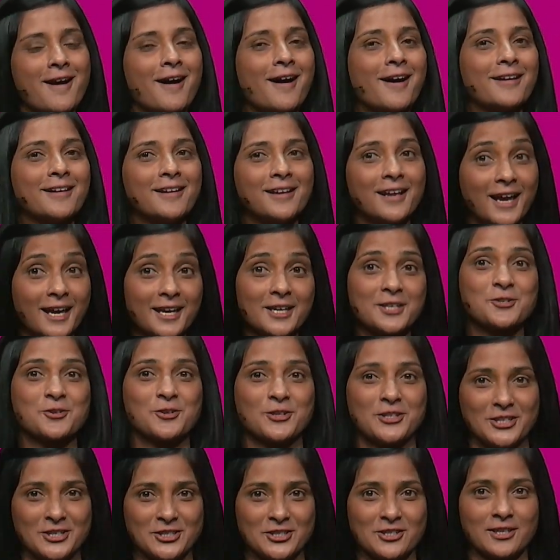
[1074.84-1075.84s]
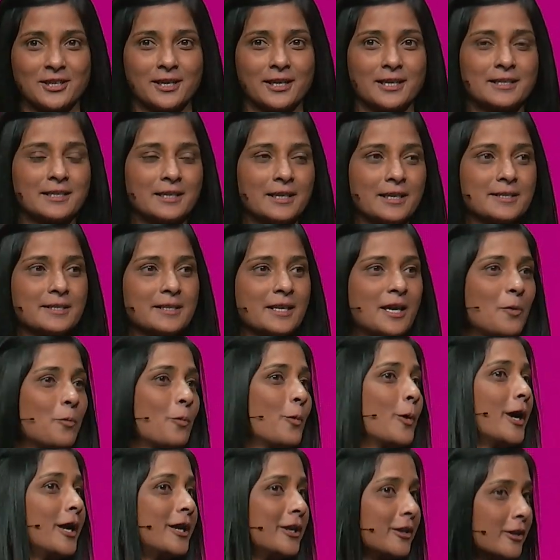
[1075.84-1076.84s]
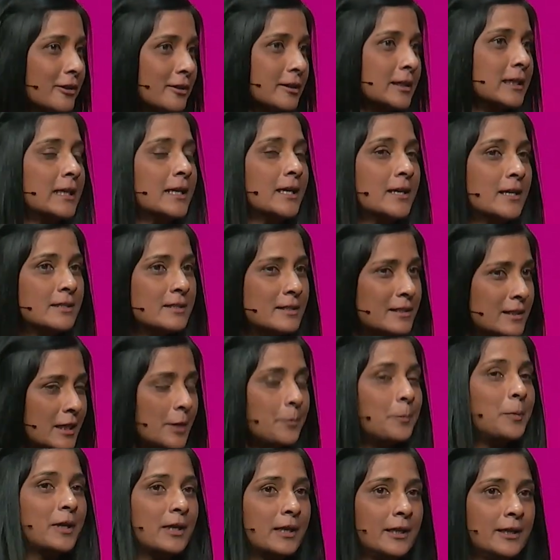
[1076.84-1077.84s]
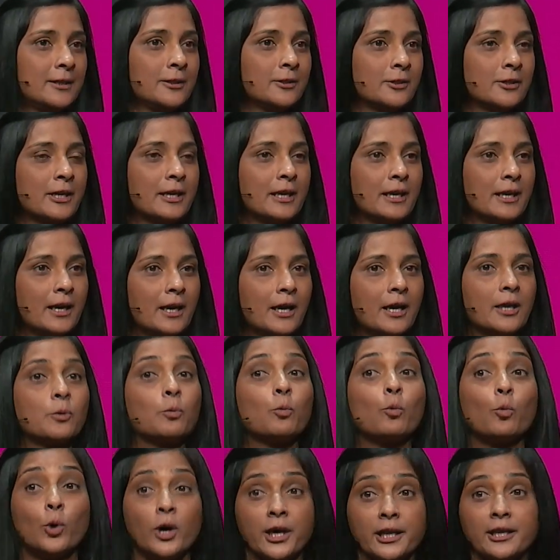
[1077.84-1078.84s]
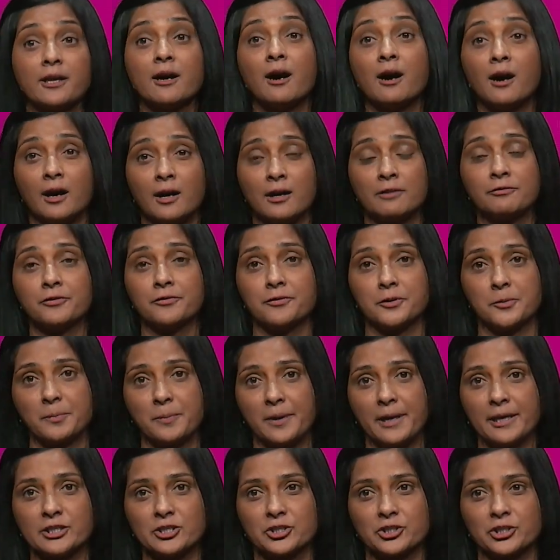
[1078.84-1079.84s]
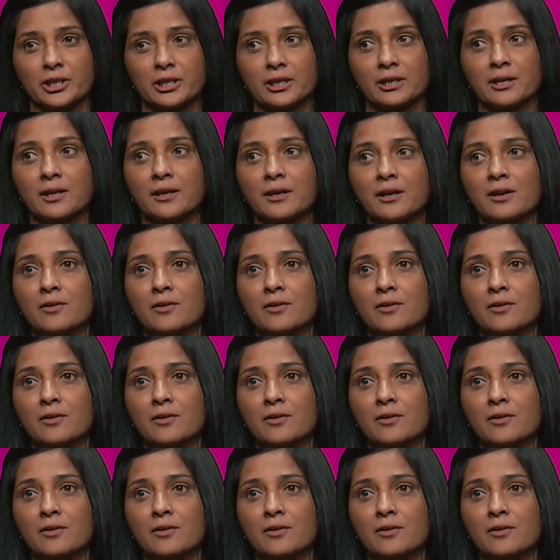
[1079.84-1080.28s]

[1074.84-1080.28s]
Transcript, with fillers: Unlike traditional ITSM, where you're typically looking at one half of the picture